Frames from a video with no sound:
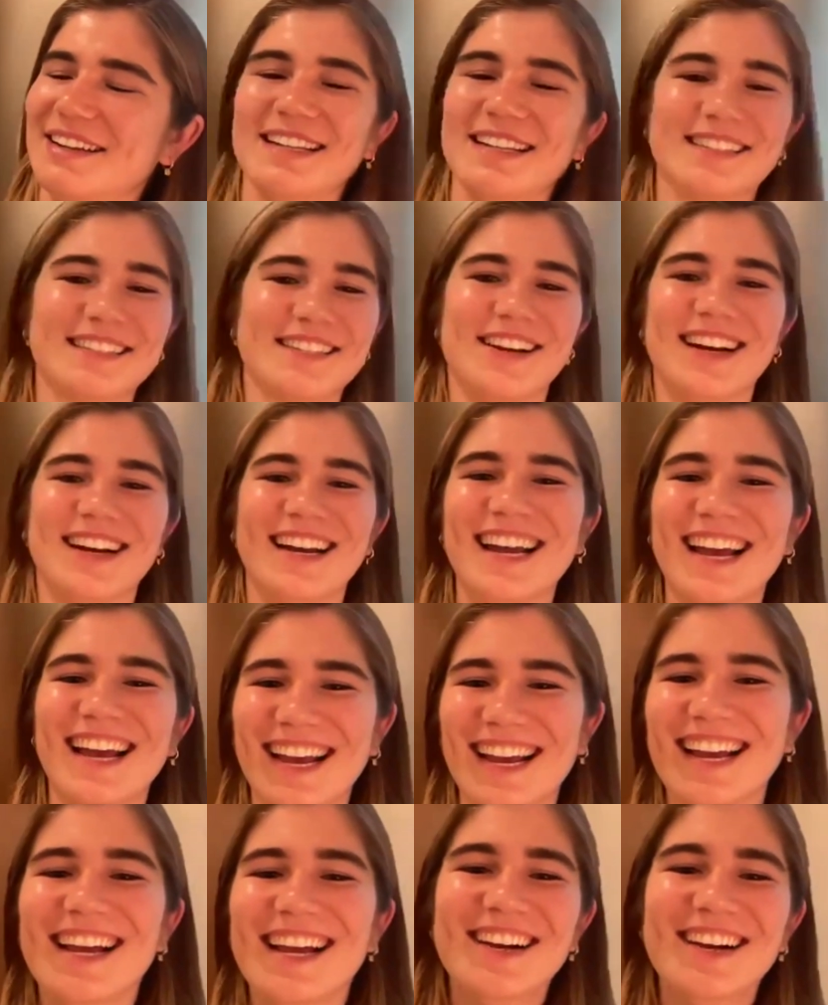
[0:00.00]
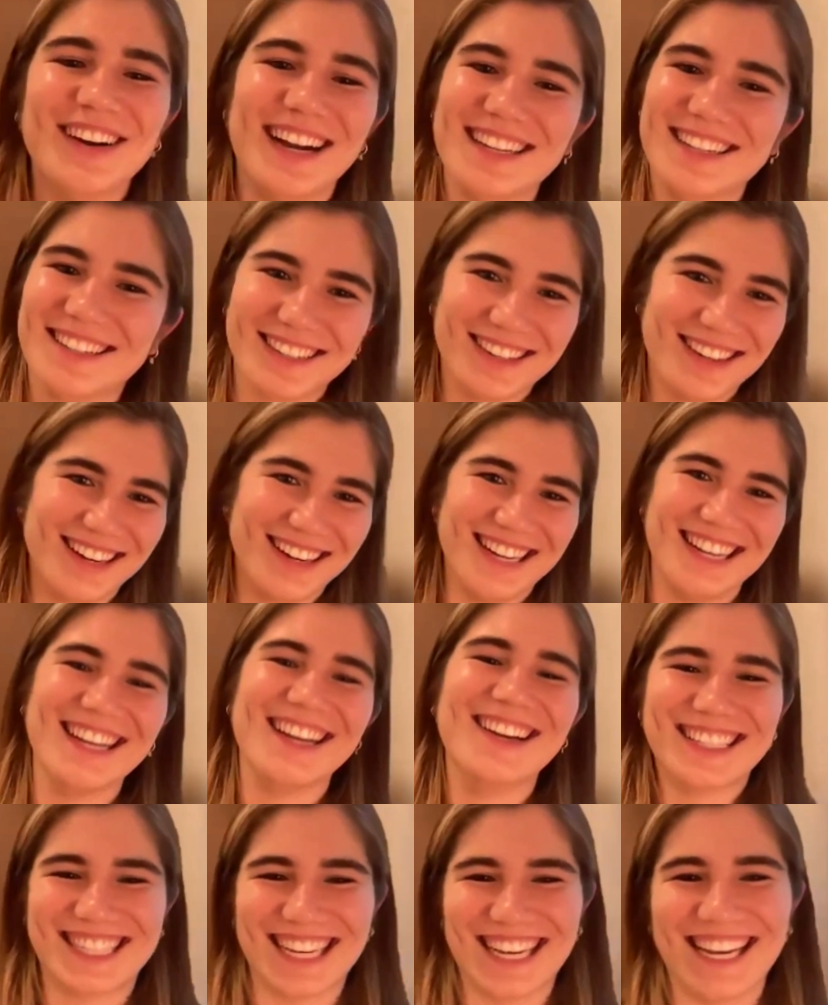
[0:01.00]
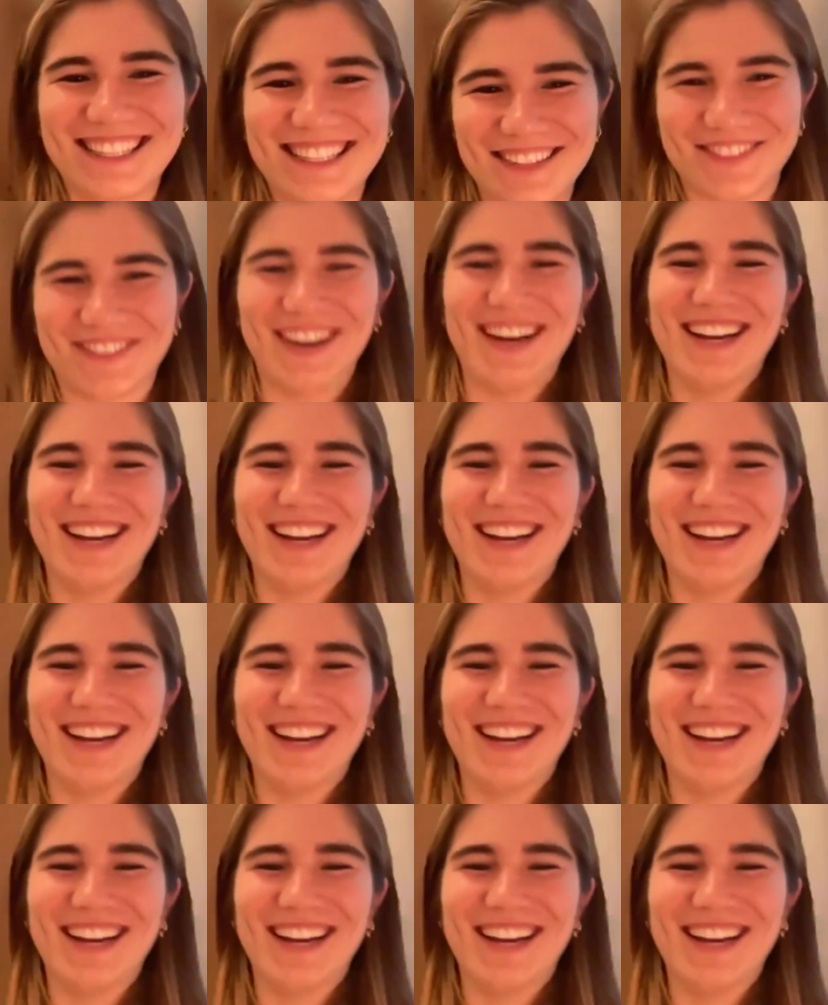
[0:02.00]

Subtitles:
it's not I could not use it to